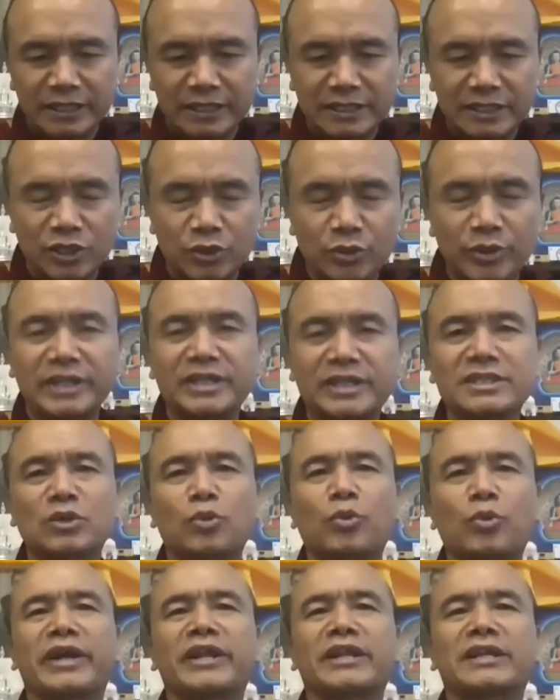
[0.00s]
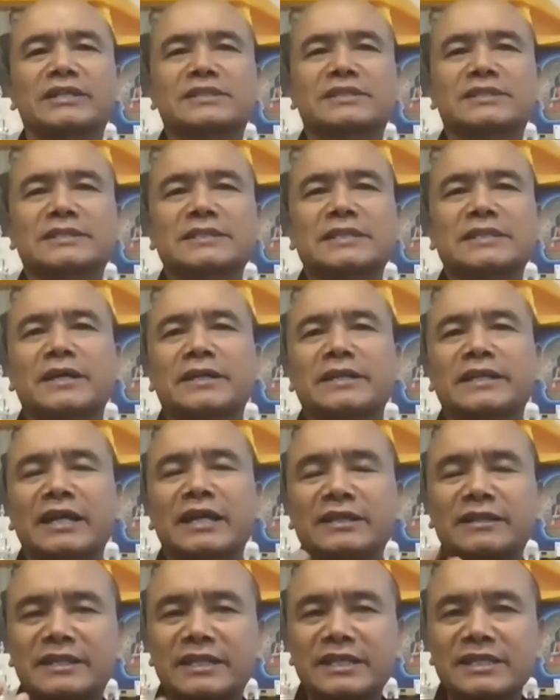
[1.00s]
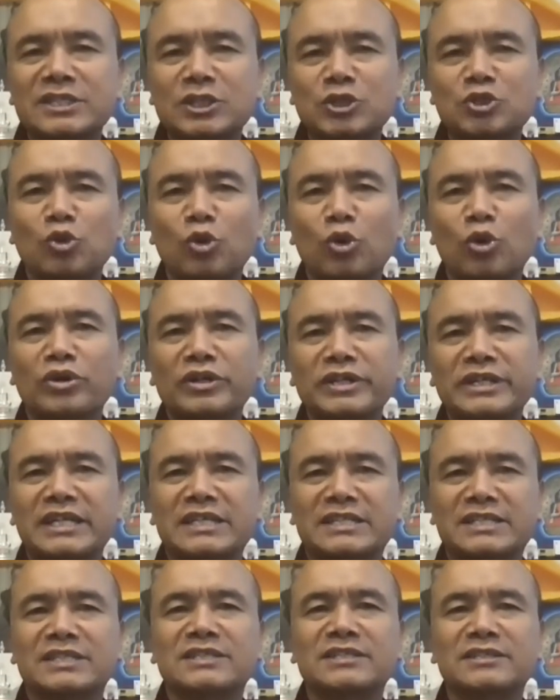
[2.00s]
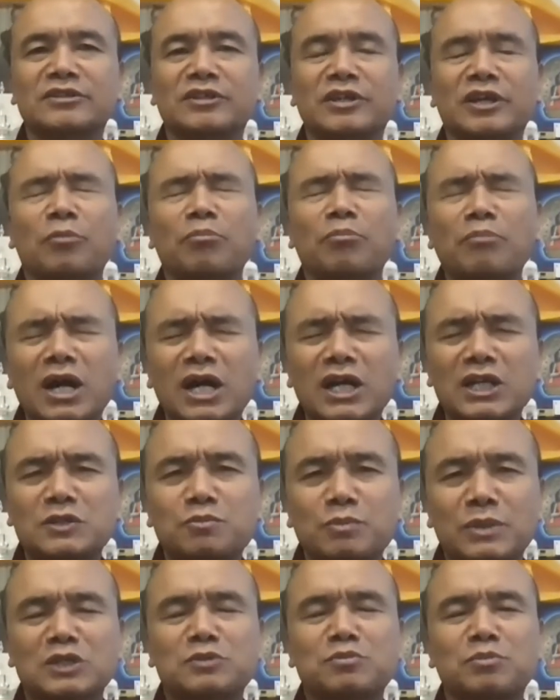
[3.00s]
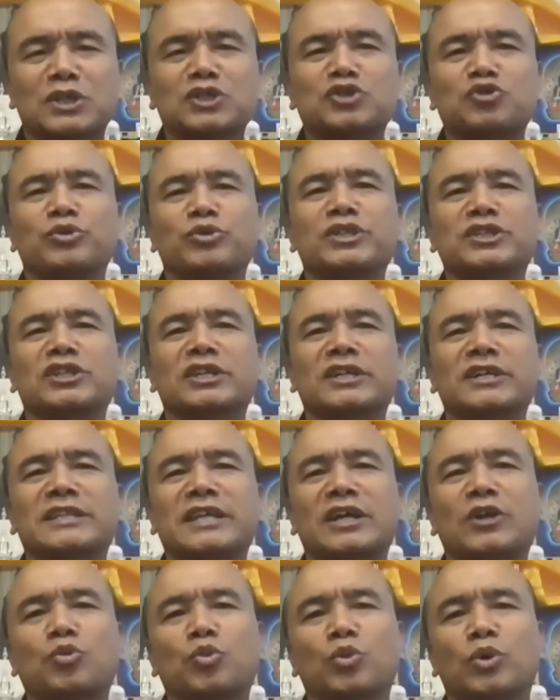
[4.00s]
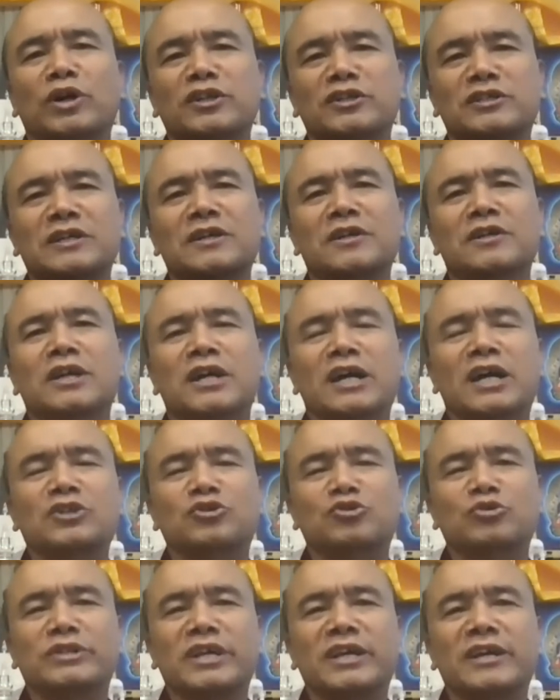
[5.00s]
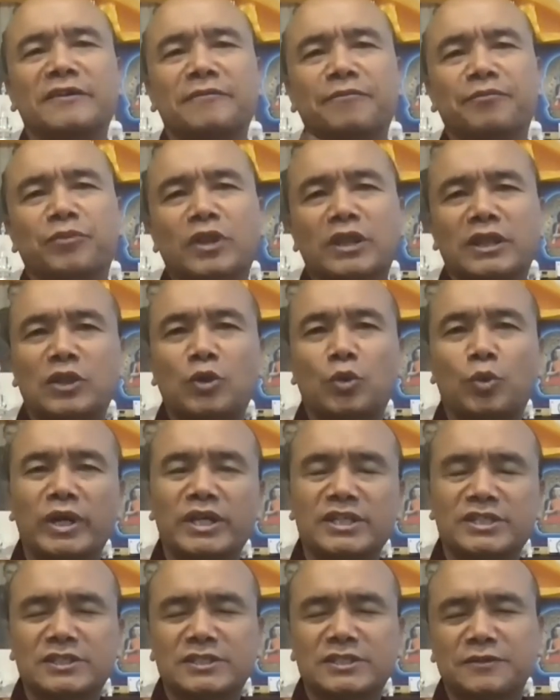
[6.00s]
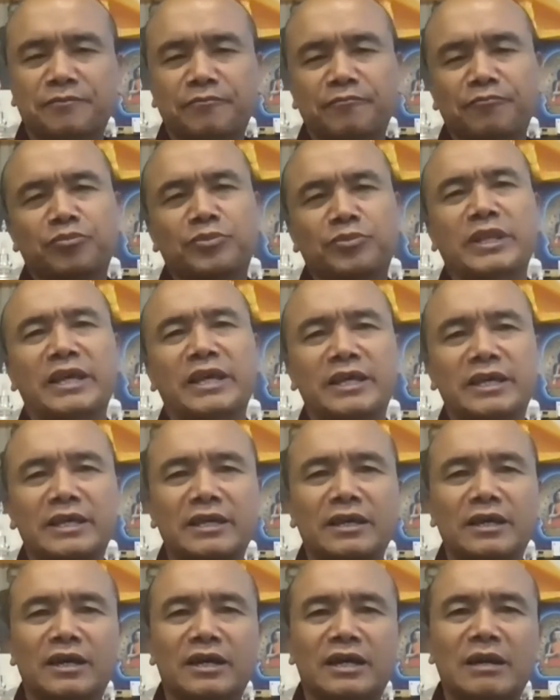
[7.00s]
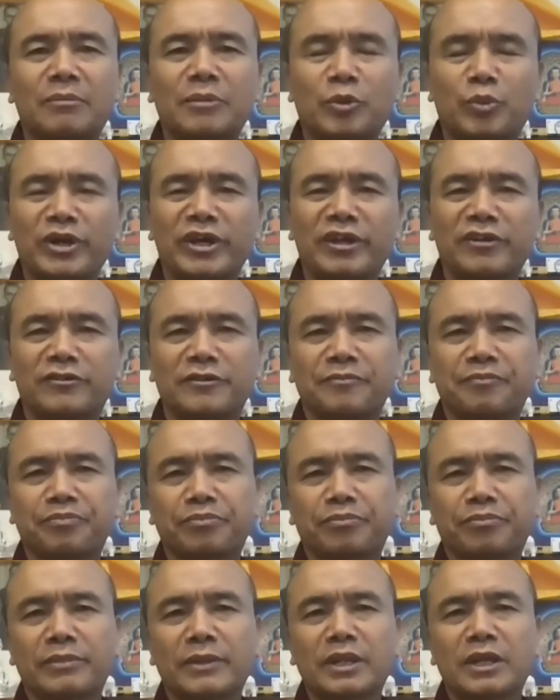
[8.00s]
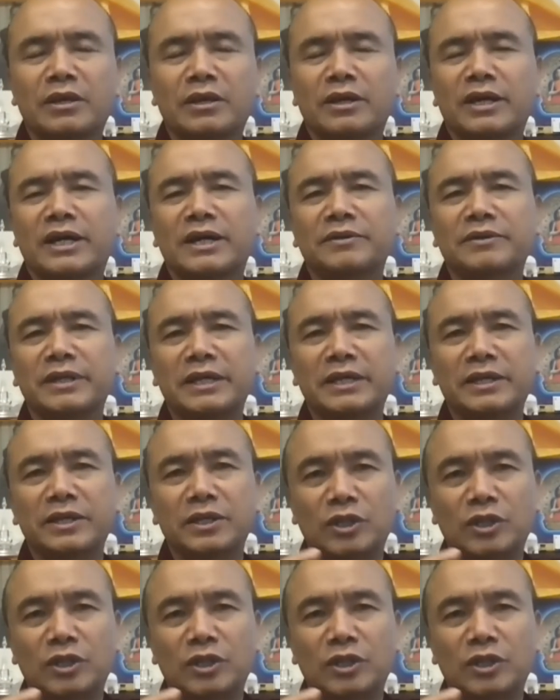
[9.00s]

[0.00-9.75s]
create this awareness that this is already existing here, much, much, much richer than what today the West, they come up with. The